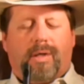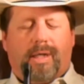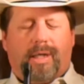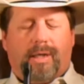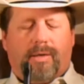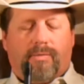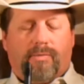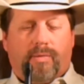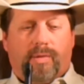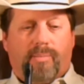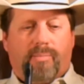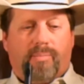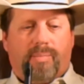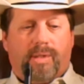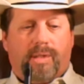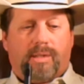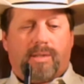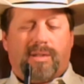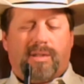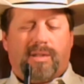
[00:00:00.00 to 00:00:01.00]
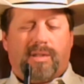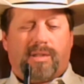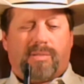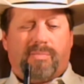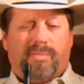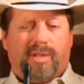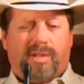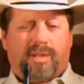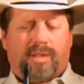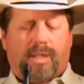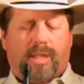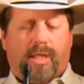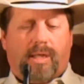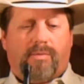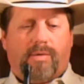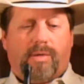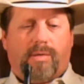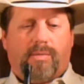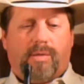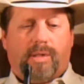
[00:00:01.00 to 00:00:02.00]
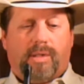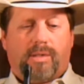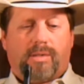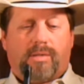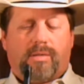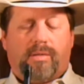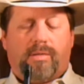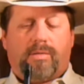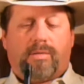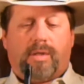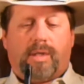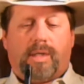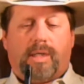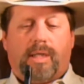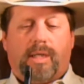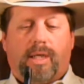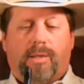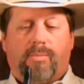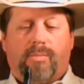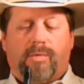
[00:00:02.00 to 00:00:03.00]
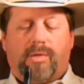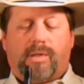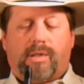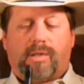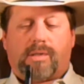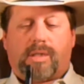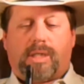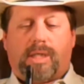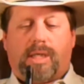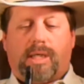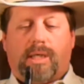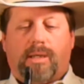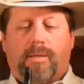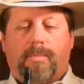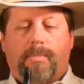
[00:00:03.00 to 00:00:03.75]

Every business must have a registered trade name with the state.